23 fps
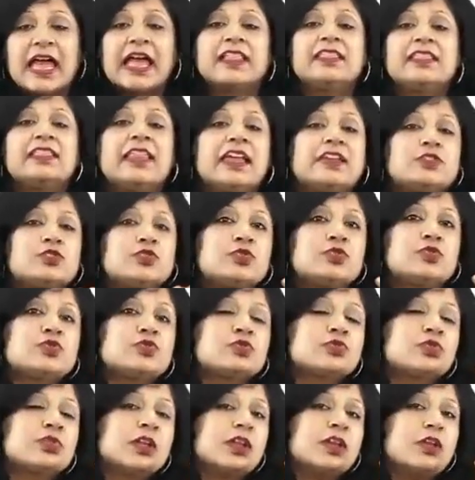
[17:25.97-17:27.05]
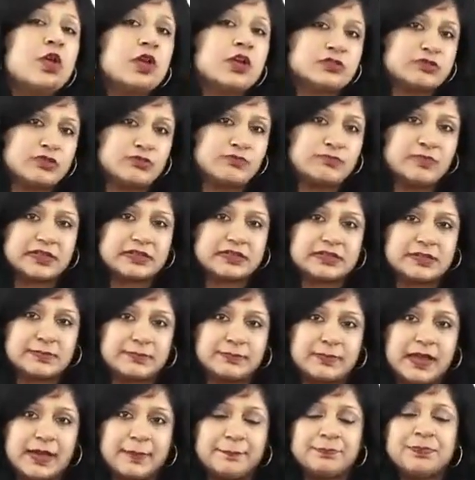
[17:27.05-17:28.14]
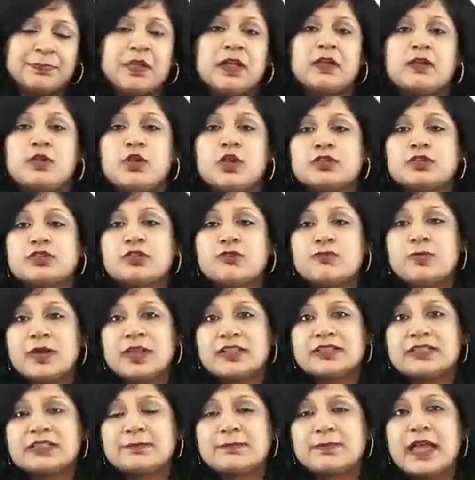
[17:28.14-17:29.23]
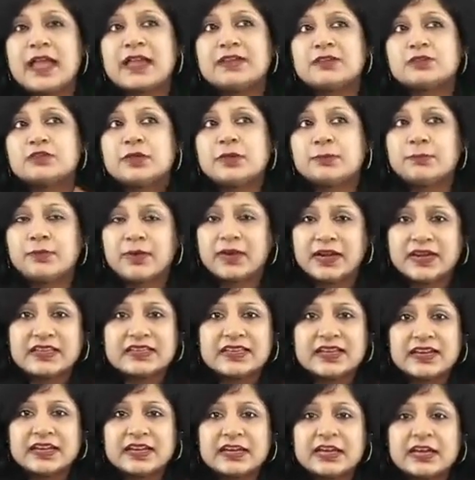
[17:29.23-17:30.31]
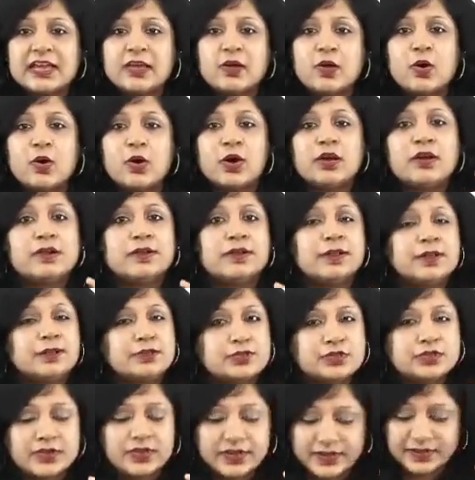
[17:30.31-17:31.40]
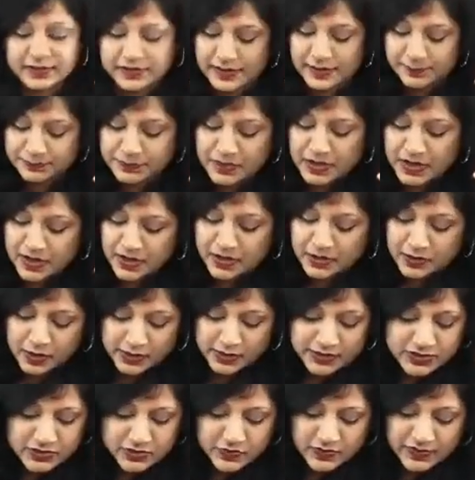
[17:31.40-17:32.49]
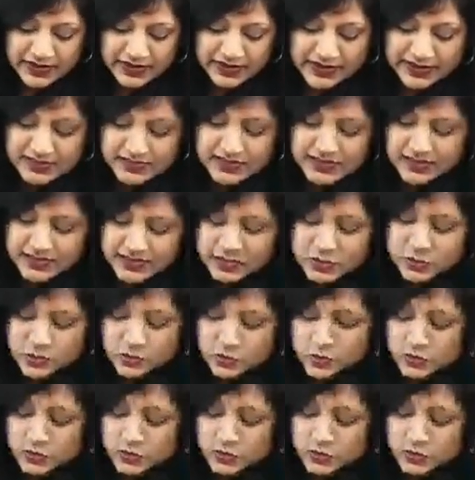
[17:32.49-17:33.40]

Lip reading: and that too due to the loss of blood supply. Loss of blood supply to the brain directly or to the retina. Now it is related to,